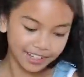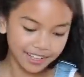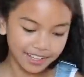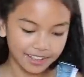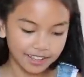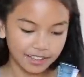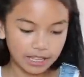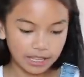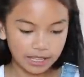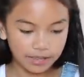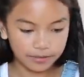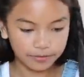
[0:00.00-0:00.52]

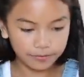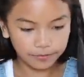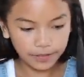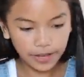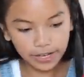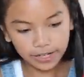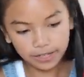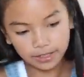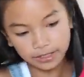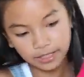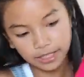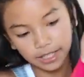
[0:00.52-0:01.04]

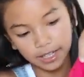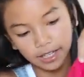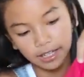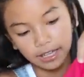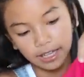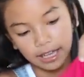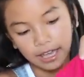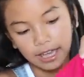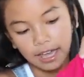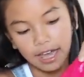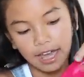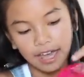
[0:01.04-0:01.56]

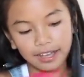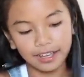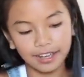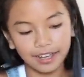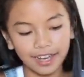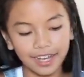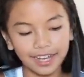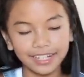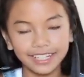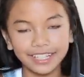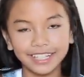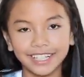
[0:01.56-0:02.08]
Finally, I
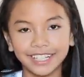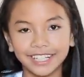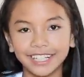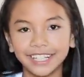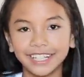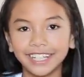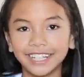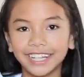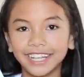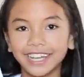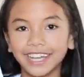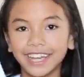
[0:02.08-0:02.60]
got
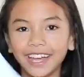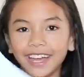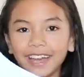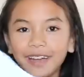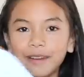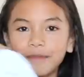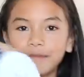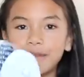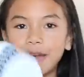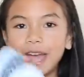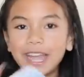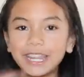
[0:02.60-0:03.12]

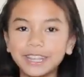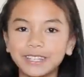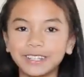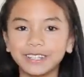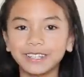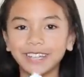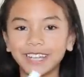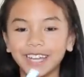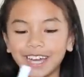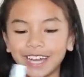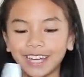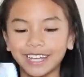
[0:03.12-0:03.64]

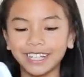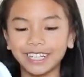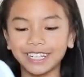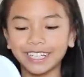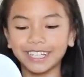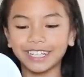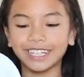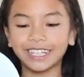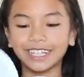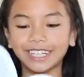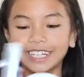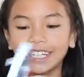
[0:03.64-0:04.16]

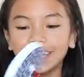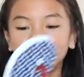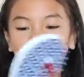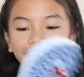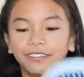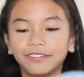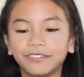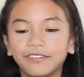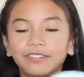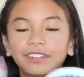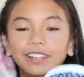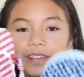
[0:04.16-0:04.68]
patriotic
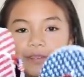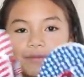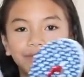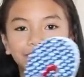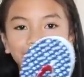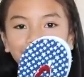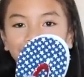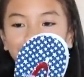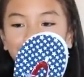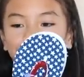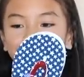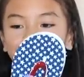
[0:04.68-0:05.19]

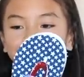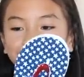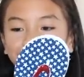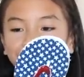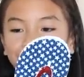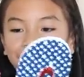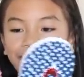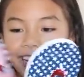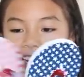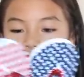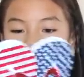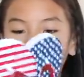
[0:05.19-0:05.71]
flip-flops.
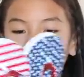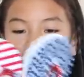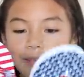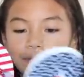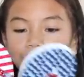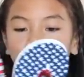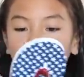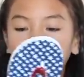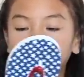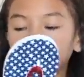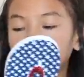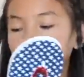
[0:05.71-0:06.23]
And
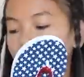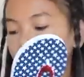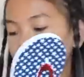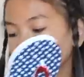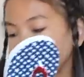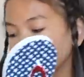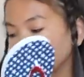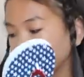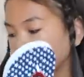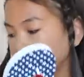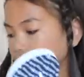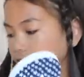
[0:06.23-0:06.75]
I'm definitely
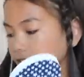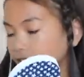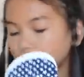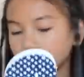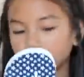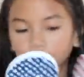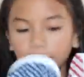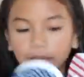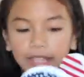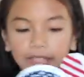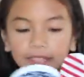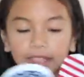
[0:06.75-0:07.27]
going to wear
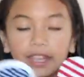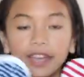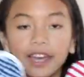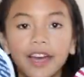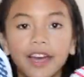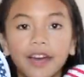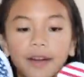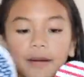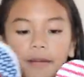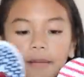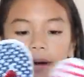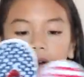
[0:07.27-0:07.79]
this with
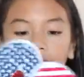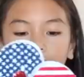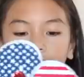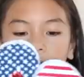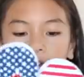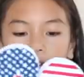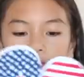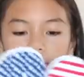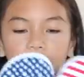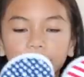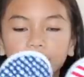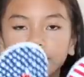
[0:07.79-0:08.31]
my
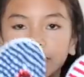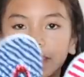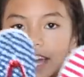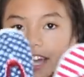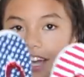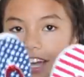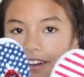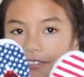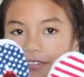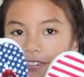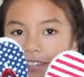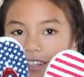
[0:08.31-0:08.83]
4th of
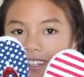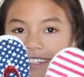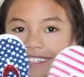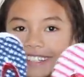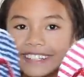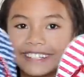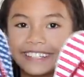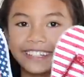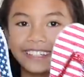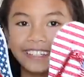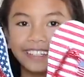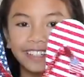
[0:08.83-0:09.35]
July
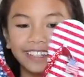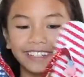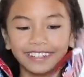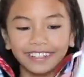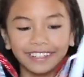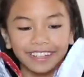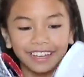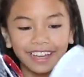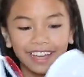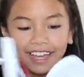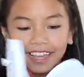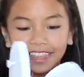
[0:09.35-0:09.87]
outfit.
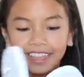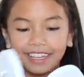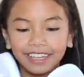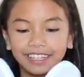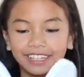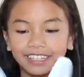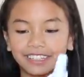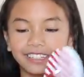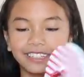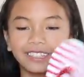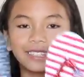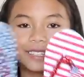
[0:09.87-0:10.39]
I
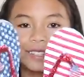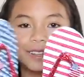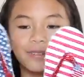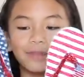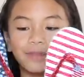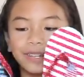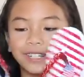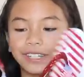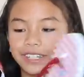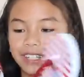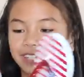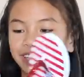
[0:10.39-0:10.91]
like it so
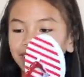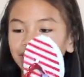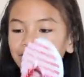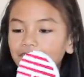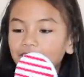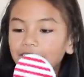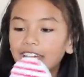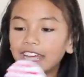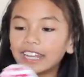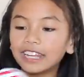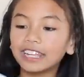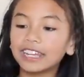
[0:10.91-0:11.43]
much.
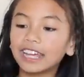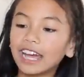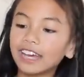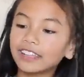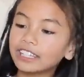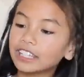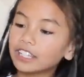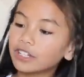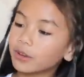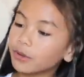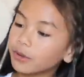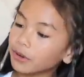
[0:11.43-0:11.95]
And it
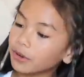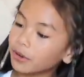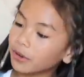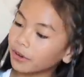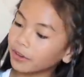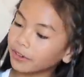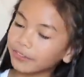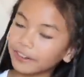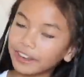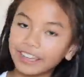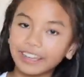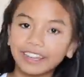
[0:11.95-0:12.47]
has a
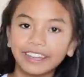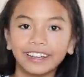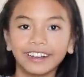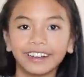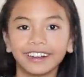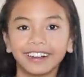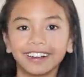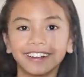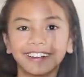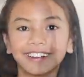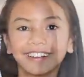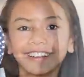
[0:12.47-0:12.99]
unicorn right here.